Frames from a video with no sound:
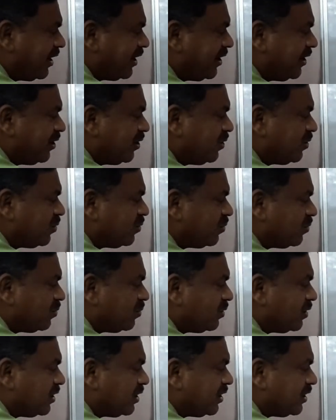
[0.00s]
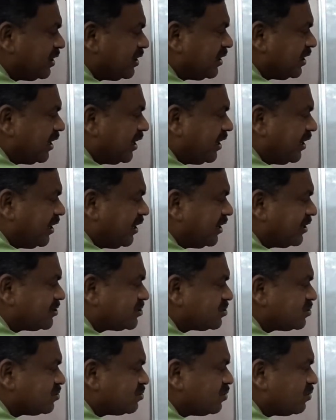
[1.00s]
into 10
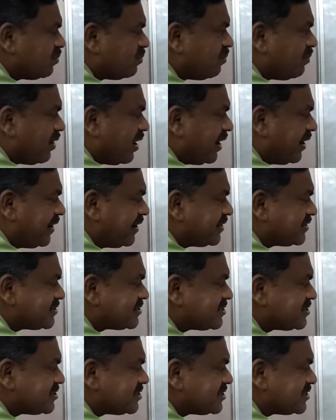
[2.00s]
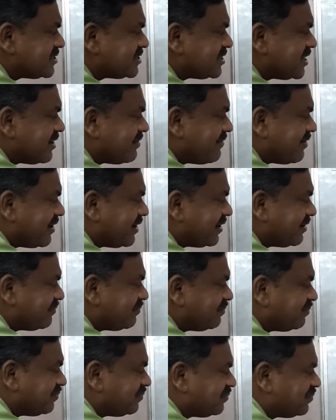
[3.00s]
raised to minus 7.
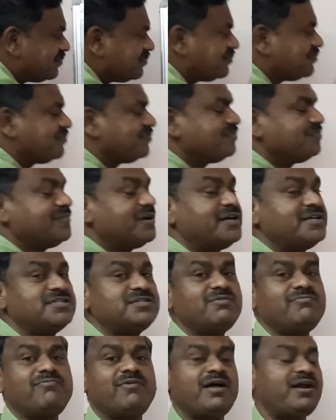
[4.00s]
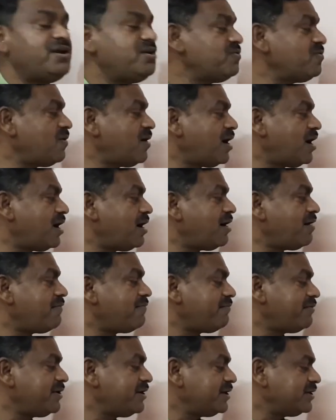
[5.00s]
That is the value
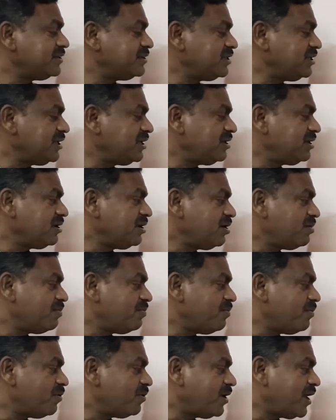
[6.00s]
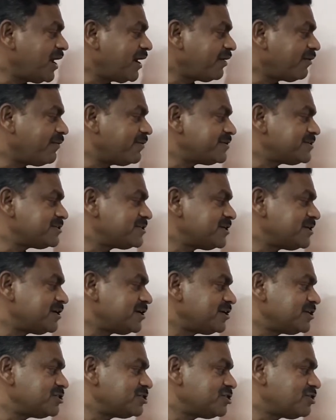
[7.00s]
of the molar
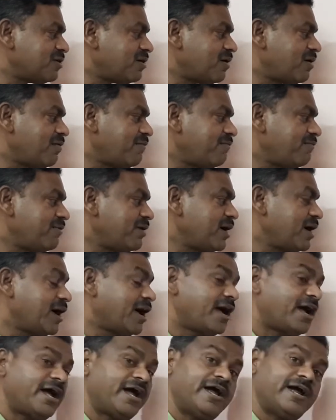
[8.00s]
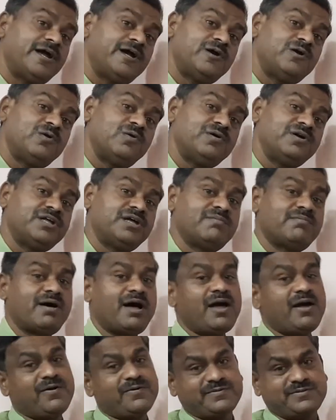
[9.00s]
concentration of hydronium
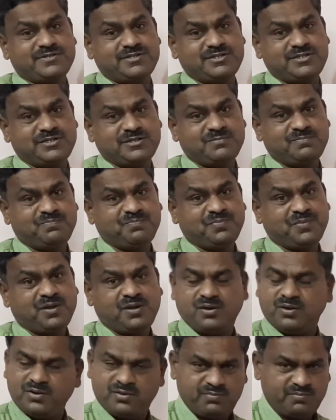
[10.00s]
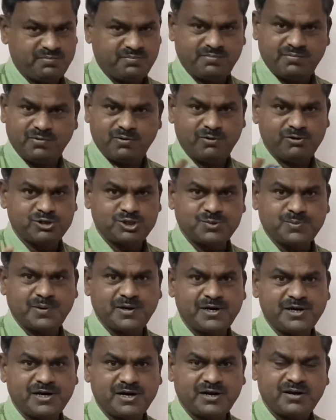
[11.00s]
ions. Moles per
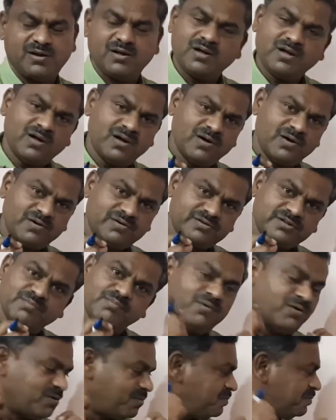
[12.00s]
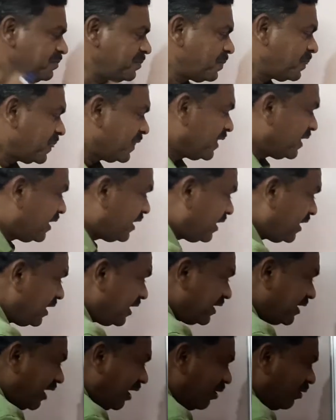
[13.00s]
liter or the mole.
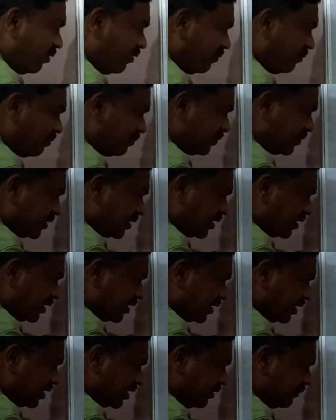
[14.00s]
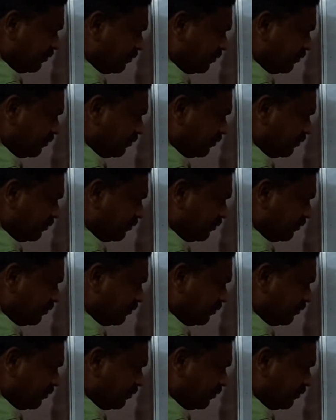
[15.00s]
Now, if